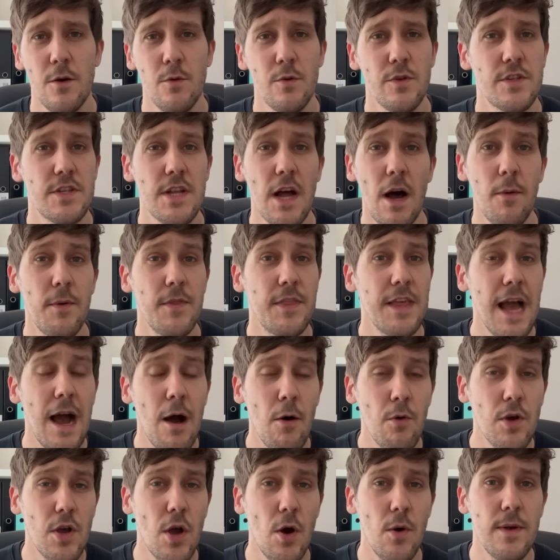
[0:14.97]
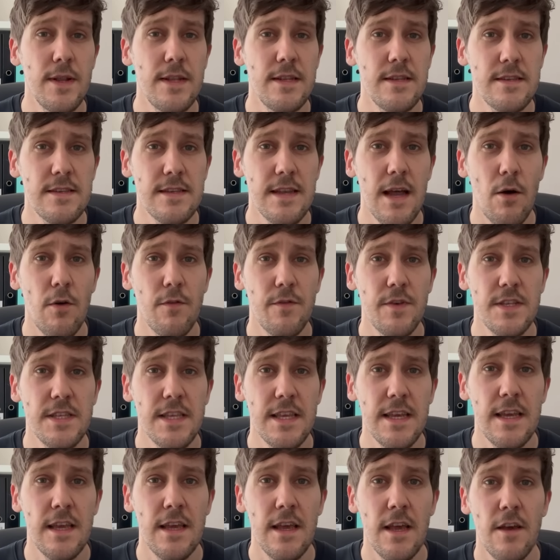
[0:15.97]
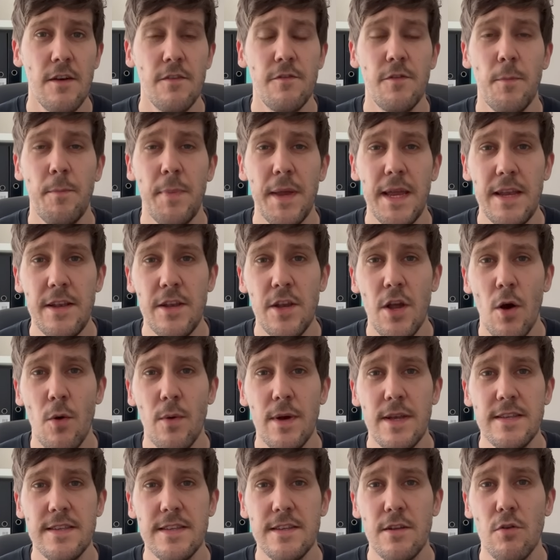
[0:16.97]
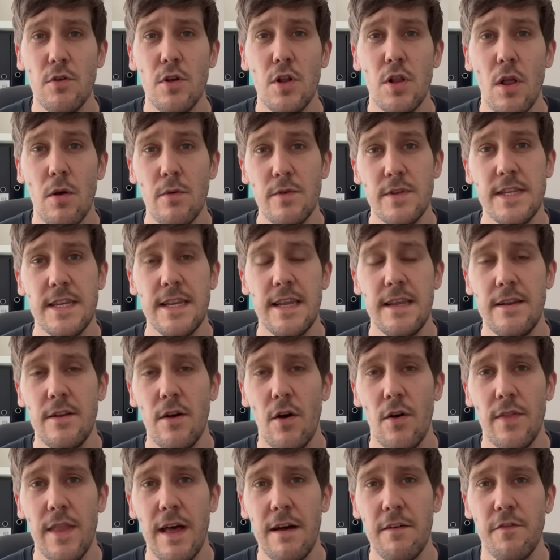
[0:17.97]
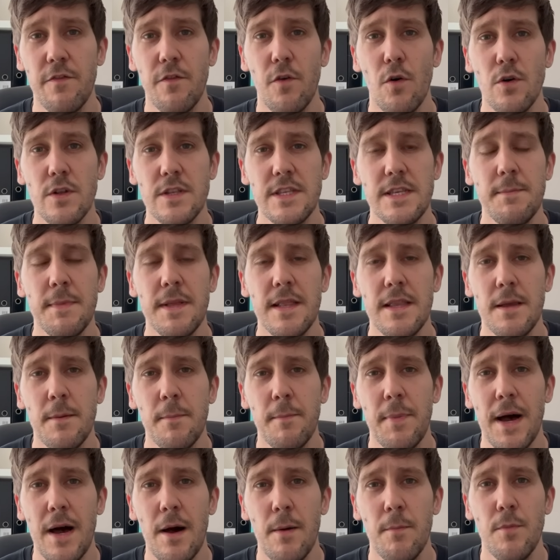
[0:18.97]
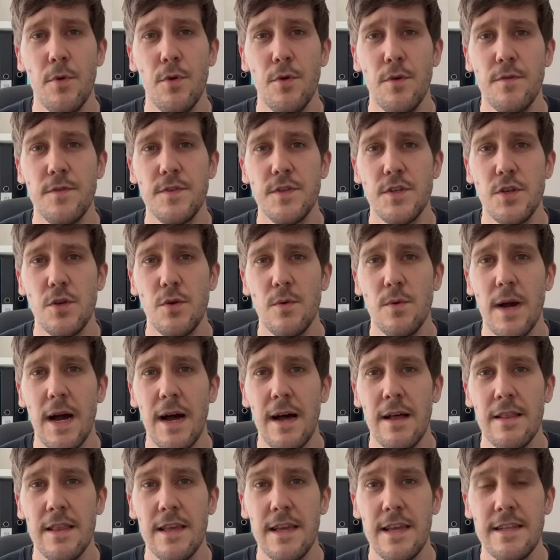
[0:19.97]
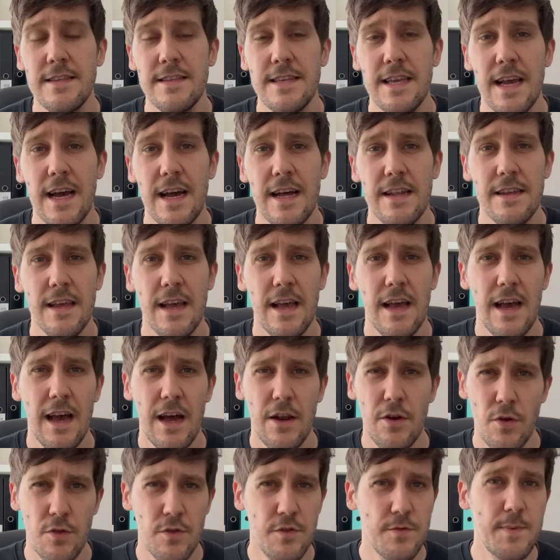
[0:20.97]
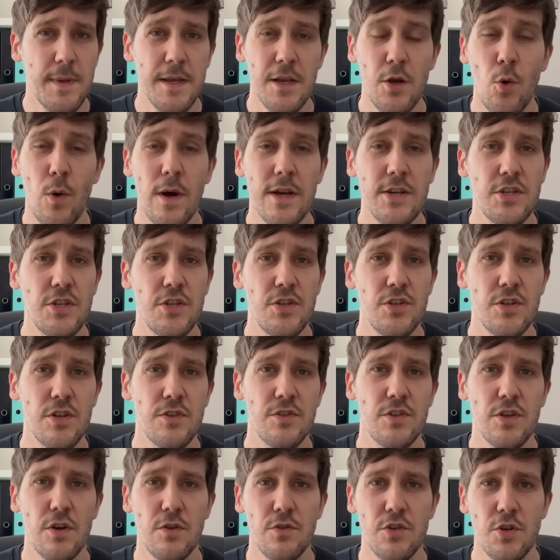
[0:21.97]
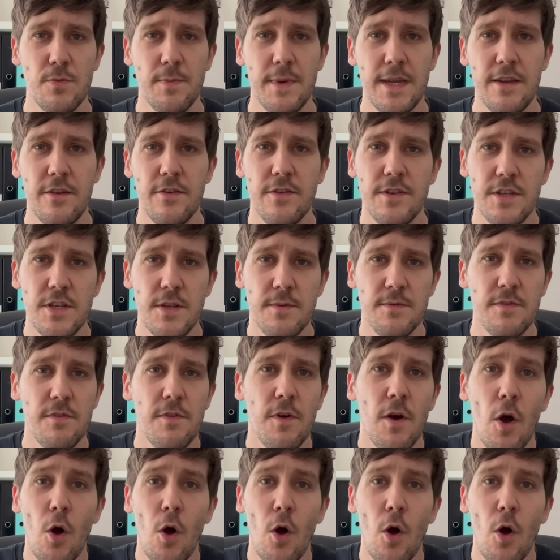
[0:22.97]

We'll start with the outgoings. Now, obviously, Fabinho is still closing in on that £40 million move to Al Ittihad. I know there's been questions on social media in terms of